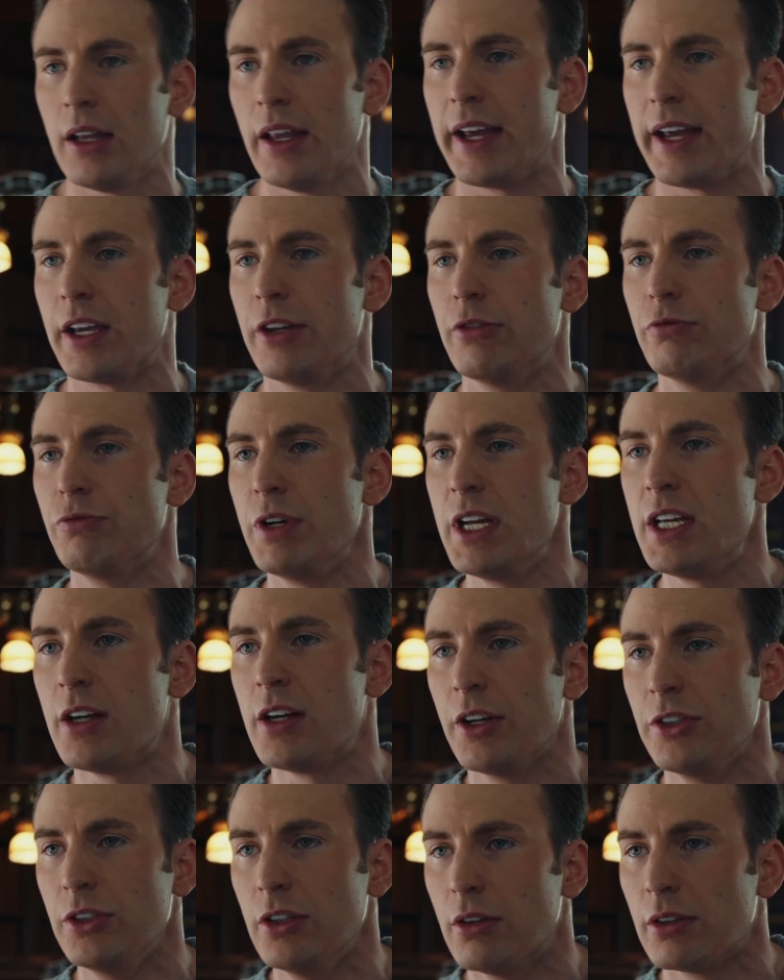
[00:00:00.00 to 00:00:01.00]
he's going to
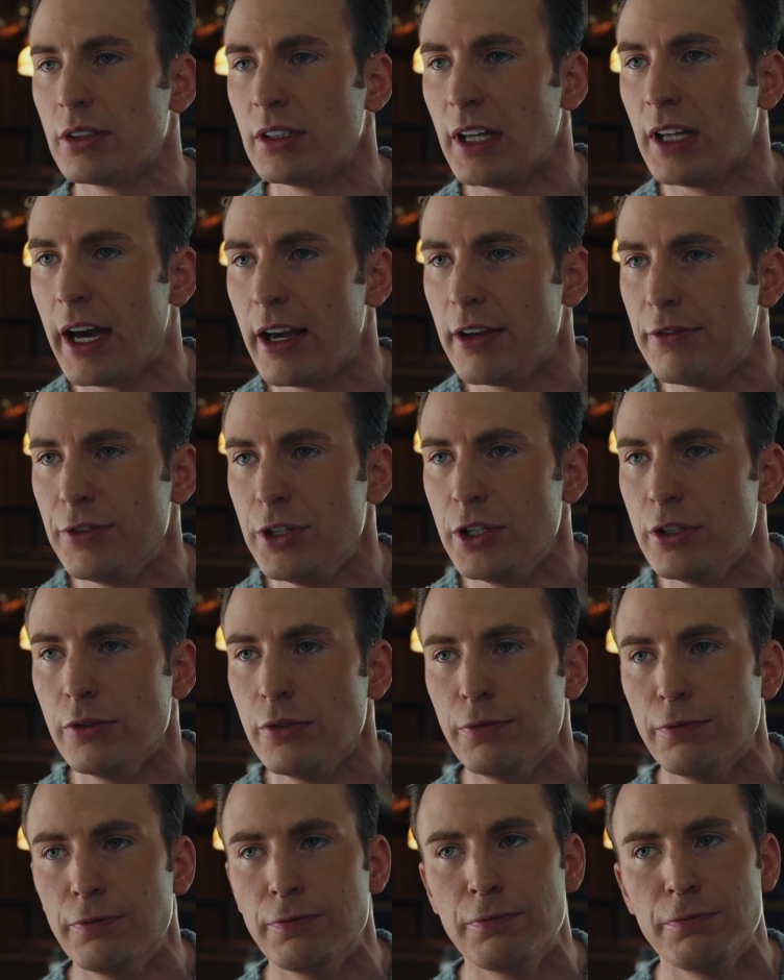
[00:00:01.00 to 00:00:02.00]
ruin Marta's
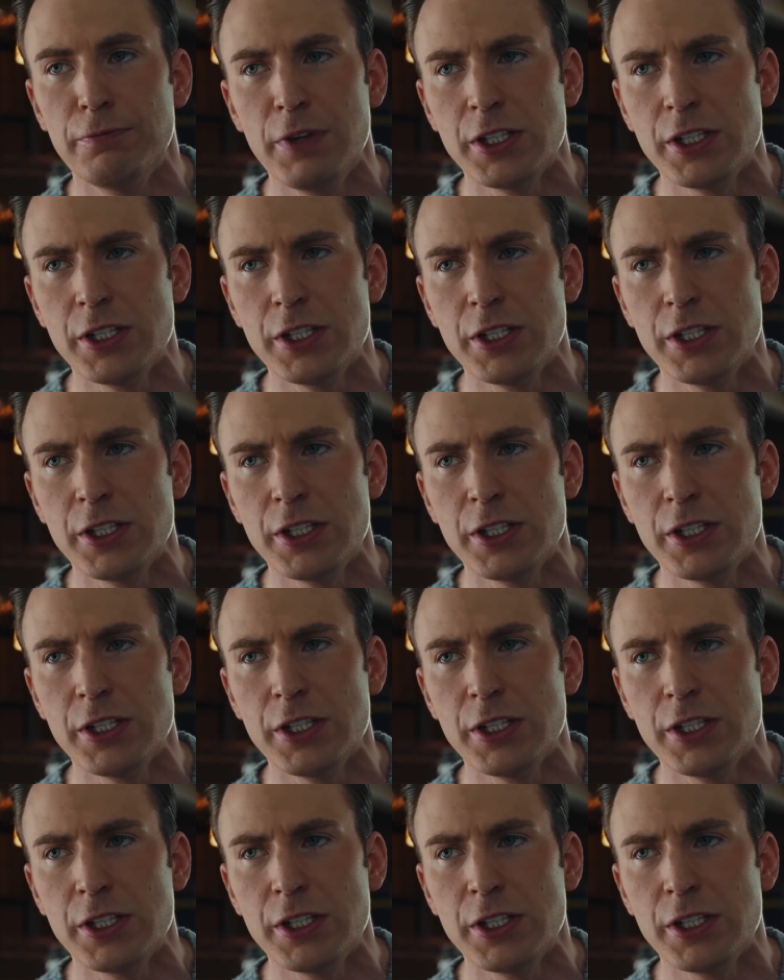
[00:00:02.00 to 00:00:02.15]
life.